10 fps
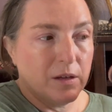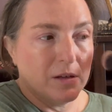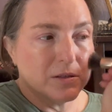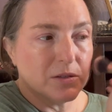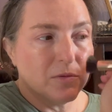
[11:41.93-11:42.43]

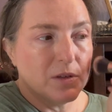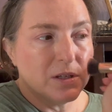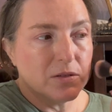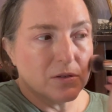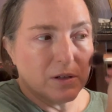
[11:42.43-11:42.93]
So
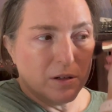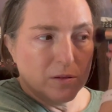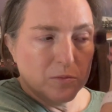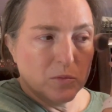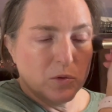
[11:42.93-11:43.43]
these are all
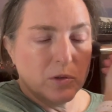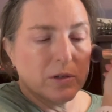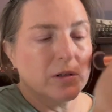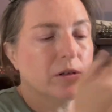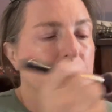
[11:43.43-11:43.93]

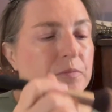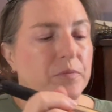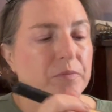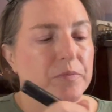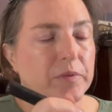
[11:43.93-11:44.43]
more
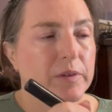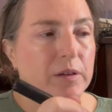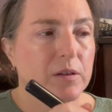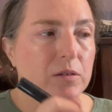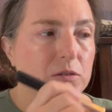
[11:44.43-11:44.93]

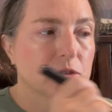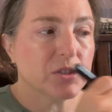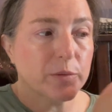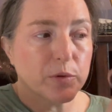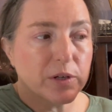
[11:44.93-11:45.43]

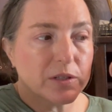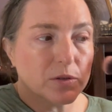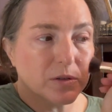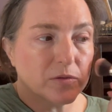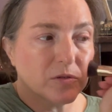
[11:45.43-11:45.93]
shimmery
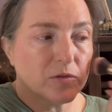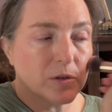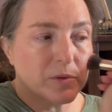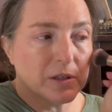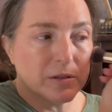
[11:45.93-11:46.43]
sort of a
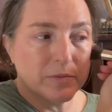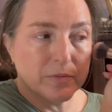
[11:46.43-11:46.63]
formula.